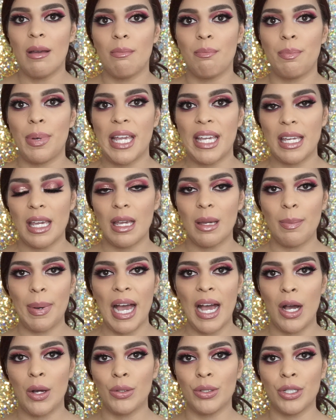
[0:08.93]
baking
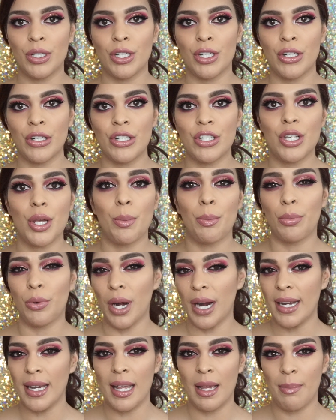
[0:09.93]
powders,
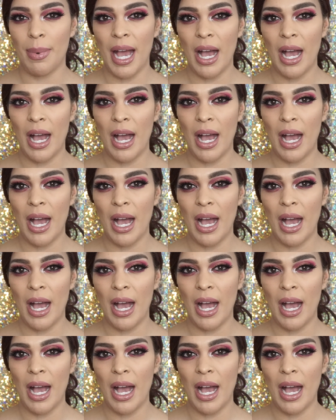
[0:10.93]
brightening